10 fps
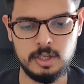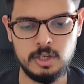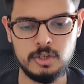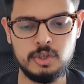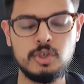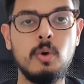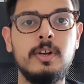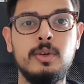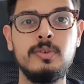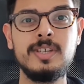so we're
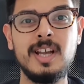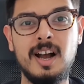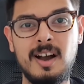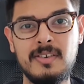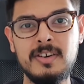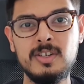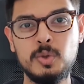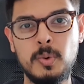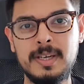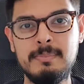using
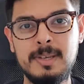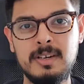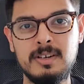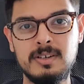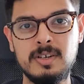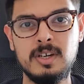120